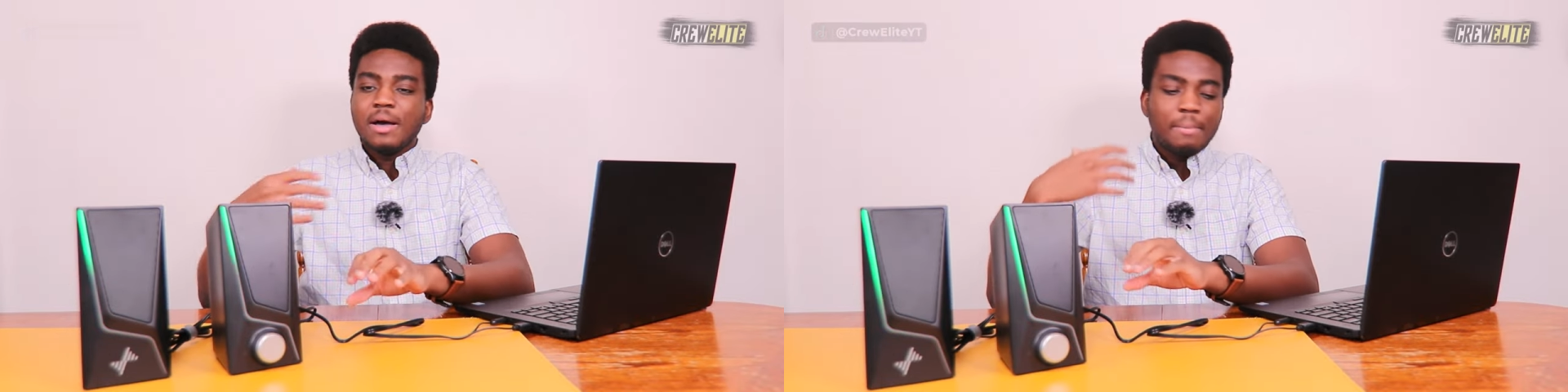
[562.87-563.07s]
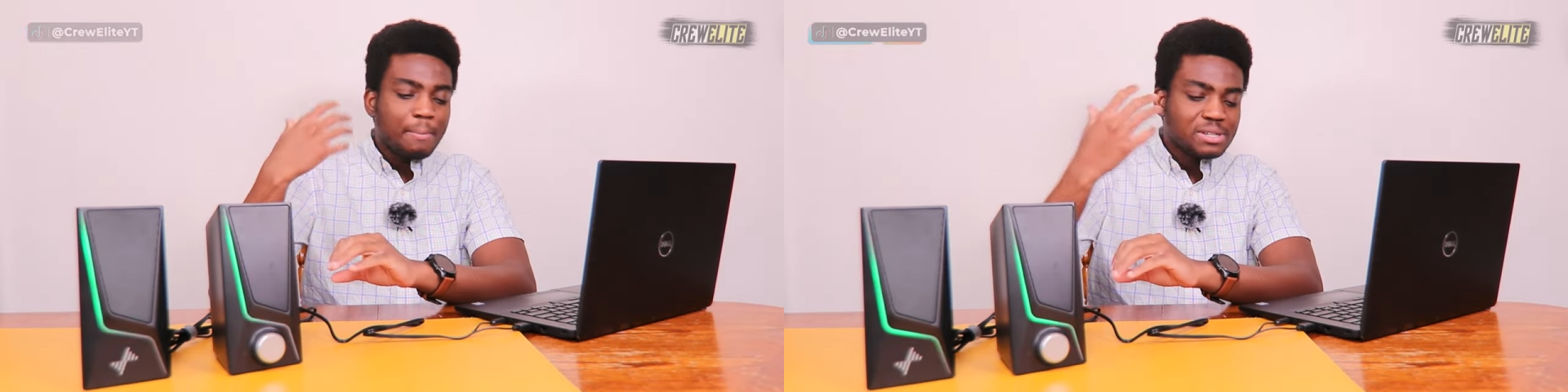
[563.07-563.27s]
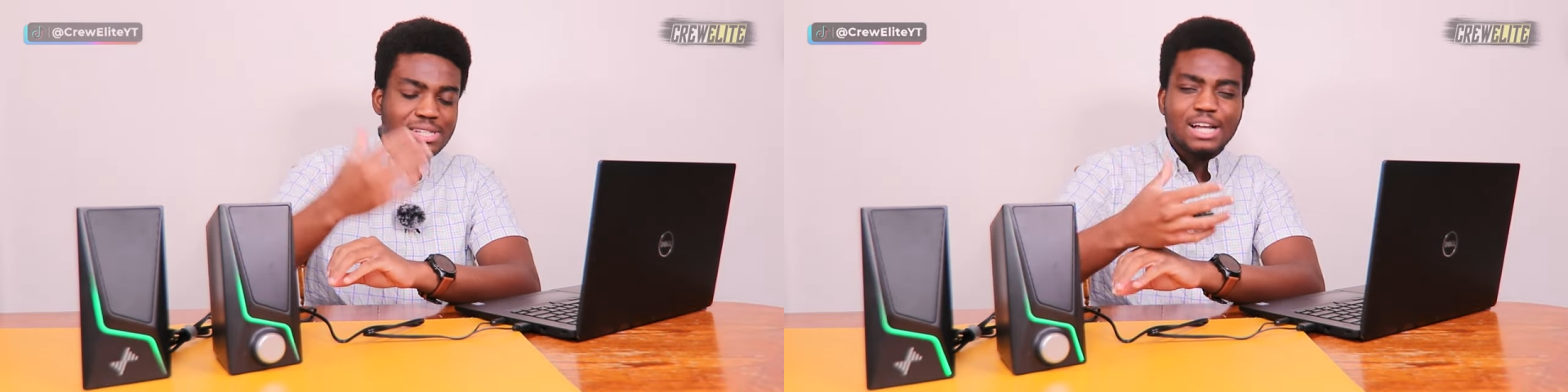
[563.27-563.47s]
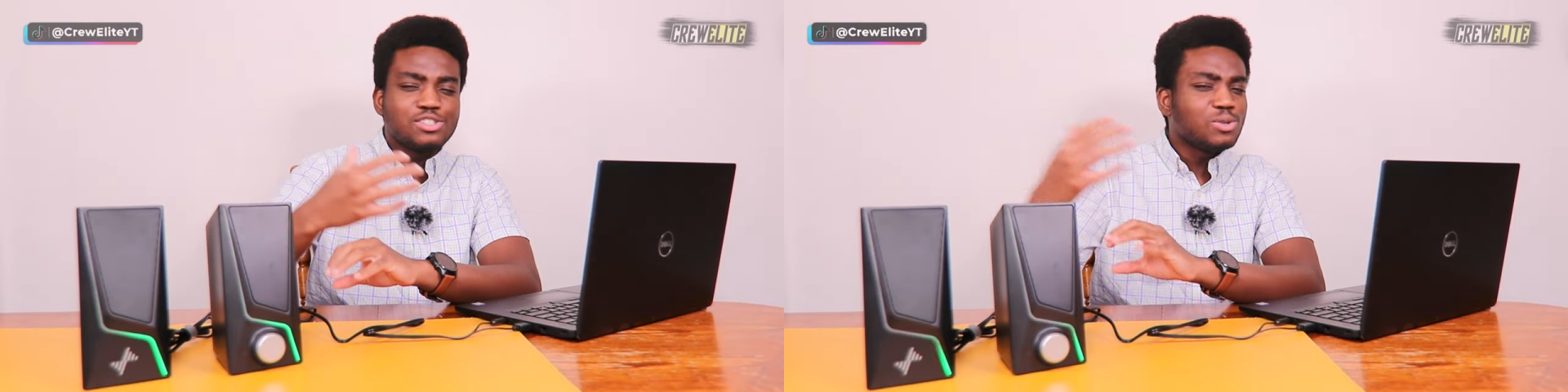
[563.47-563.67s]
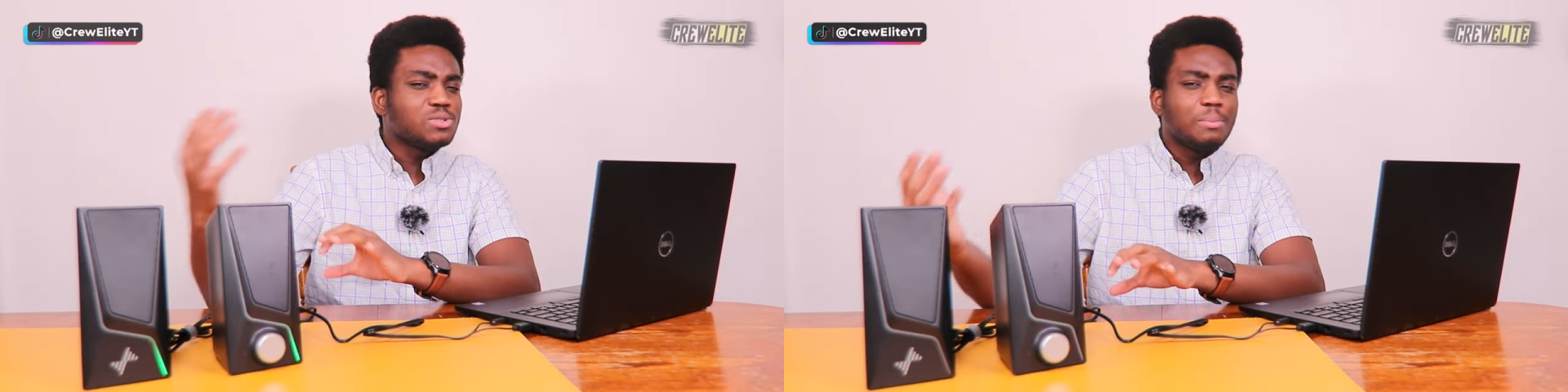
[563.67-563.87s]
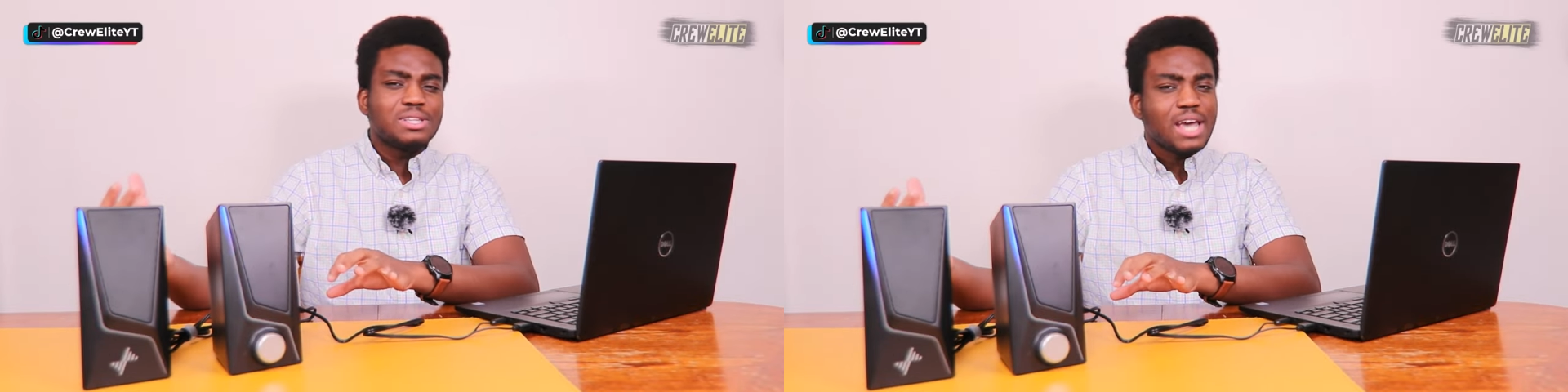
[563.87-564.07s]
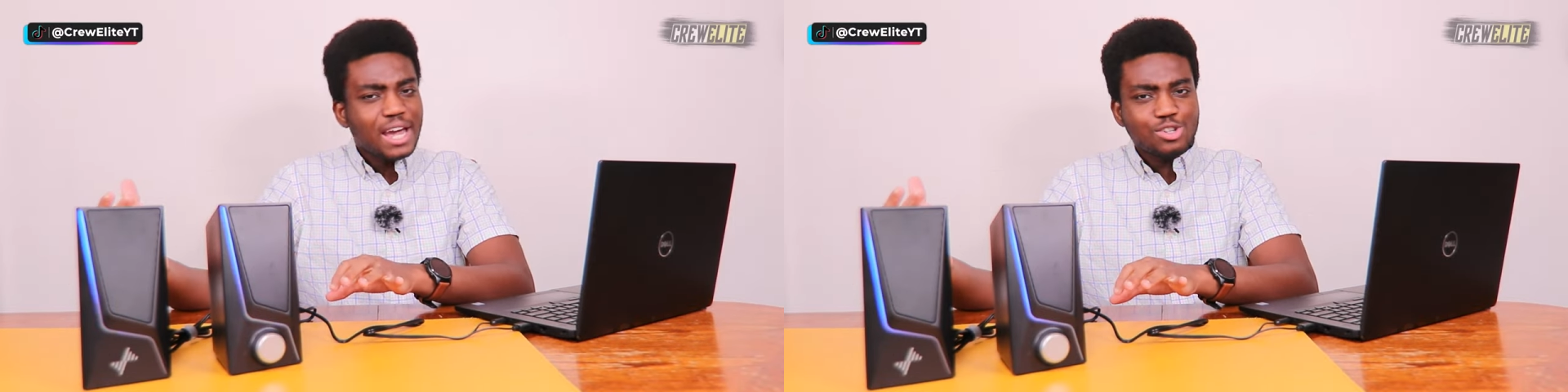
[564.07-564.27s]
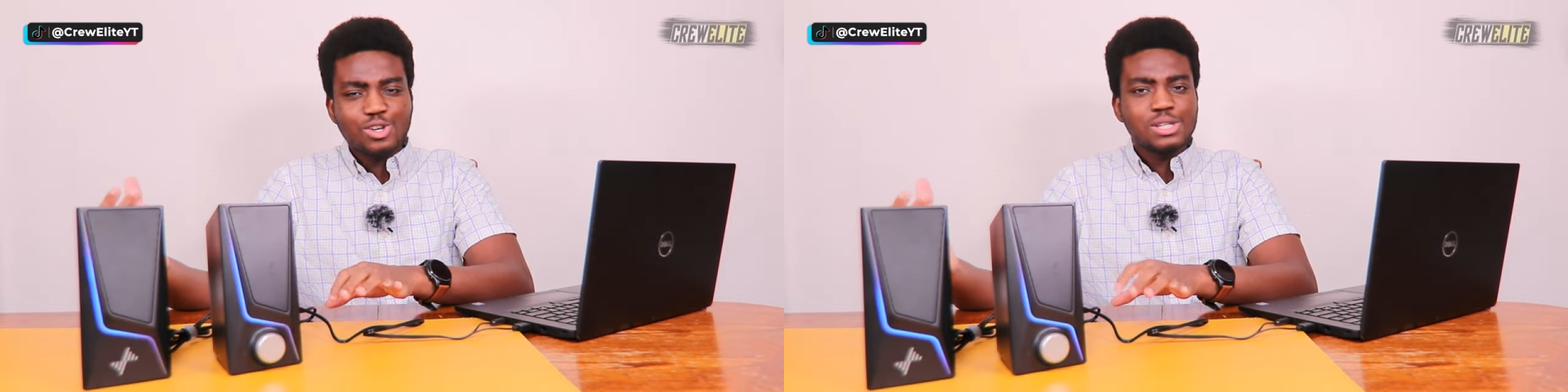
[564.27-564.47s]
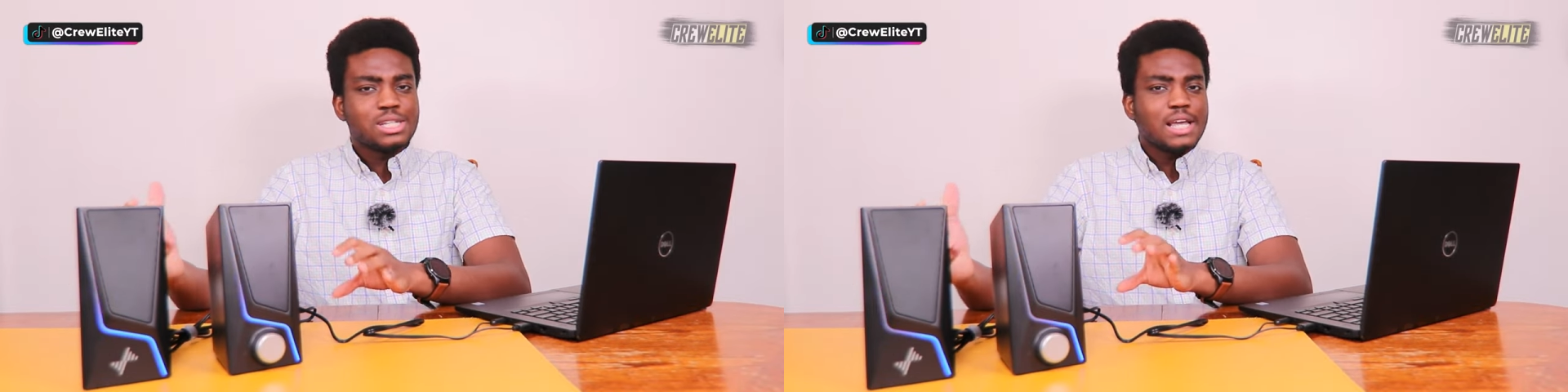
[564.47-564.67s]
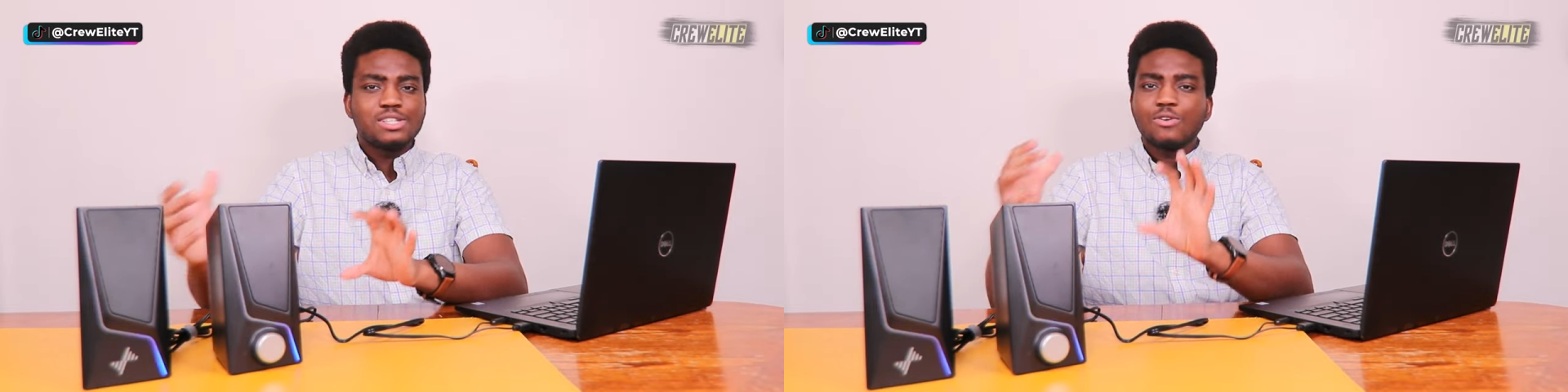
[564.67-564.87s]
But besides those limitations,
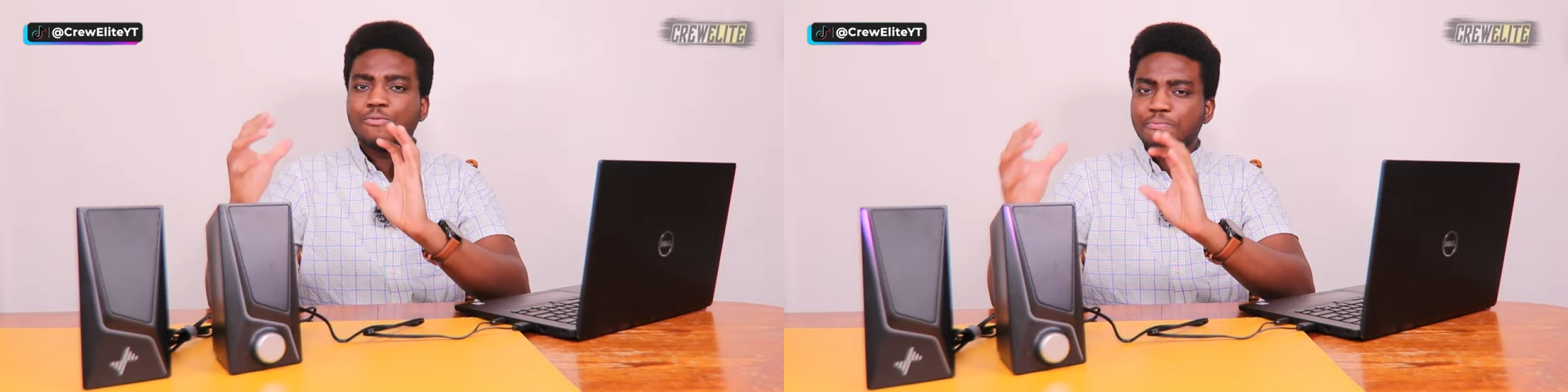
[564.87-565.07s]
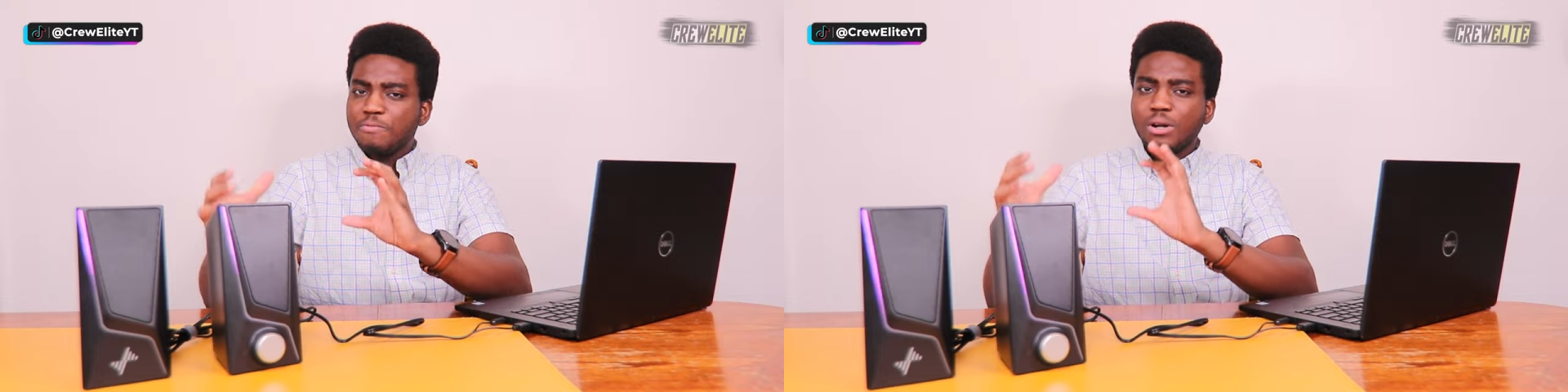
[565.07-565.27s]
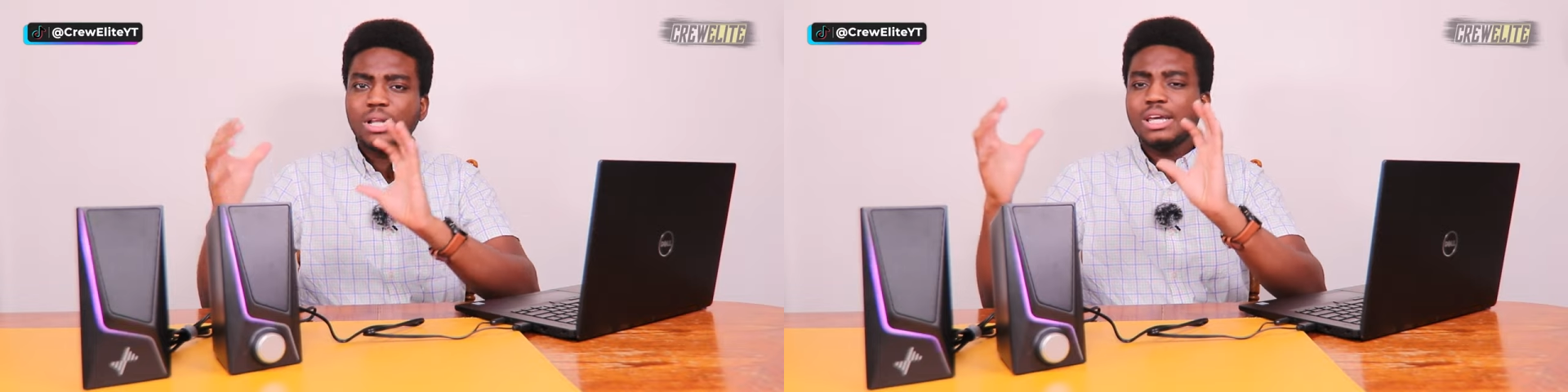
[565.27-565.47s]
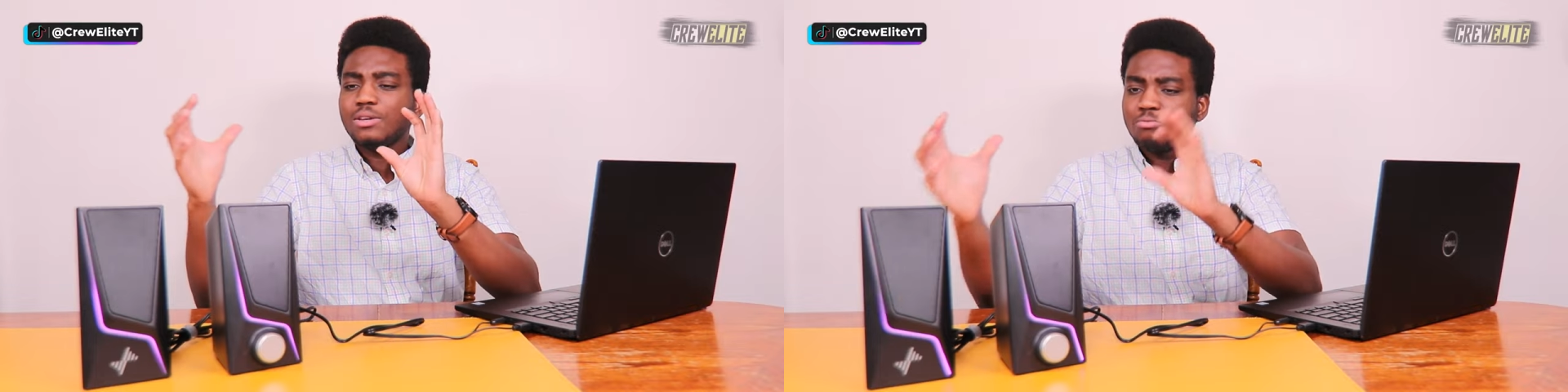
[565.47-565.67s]
it's a really,